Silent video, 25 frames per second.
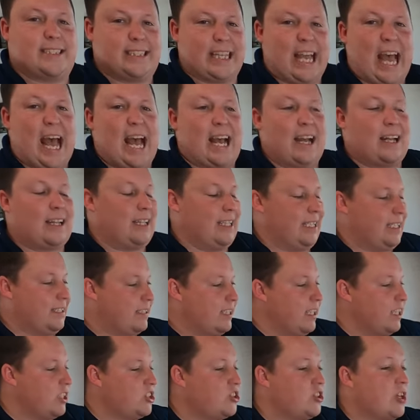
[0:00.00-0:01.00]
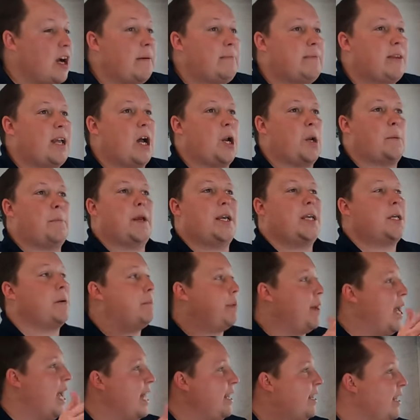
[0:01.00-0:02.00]
exactly. It does drop down and make
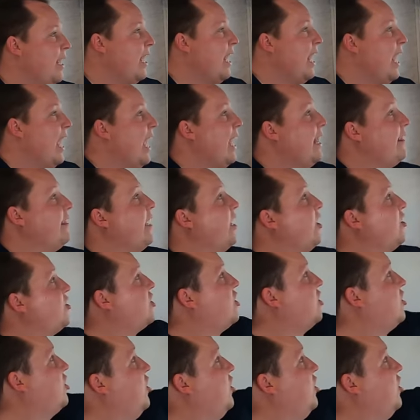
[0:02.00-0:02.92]
a bed. And there's